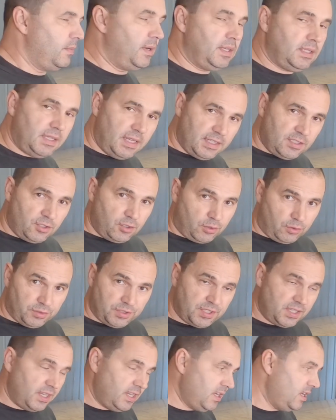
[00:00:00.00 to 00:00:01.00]
But as you
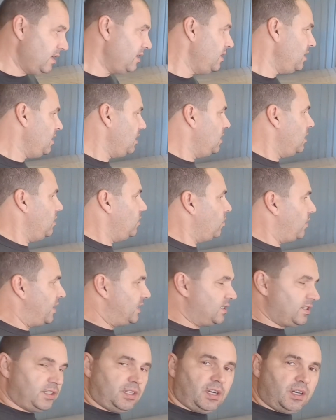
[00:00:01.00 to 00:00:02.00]
could see,
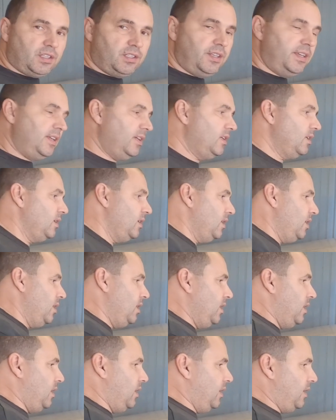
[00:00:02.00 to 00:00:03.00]
when starting,
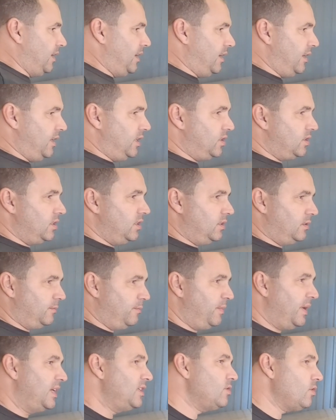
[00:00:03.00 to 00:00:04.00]
uh, it
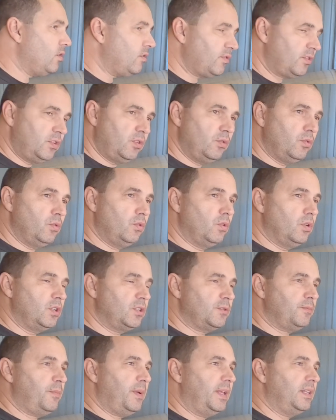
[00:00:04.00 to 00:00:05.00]
pays off to
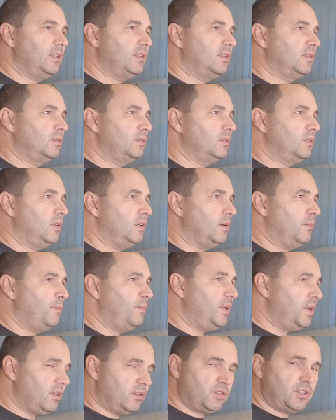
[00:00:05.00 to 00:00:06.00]
spend a
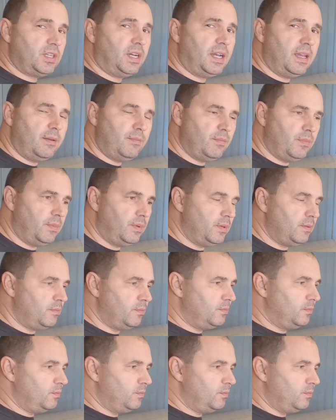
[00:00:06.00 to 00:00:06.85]
bit of time